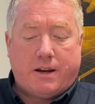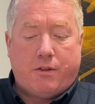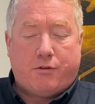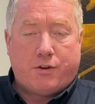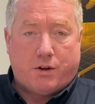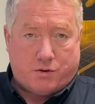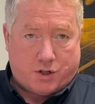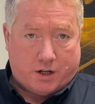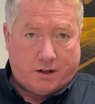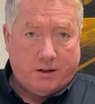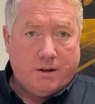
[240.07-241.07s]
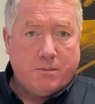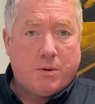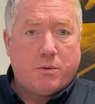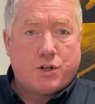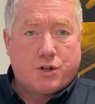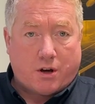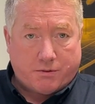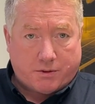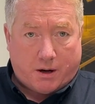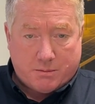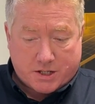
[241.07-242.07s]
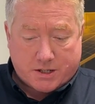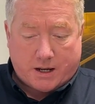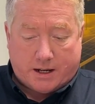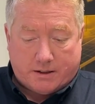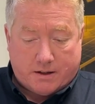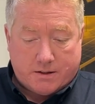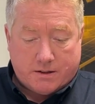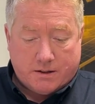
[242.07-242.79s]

in the future, but which don't come as standard.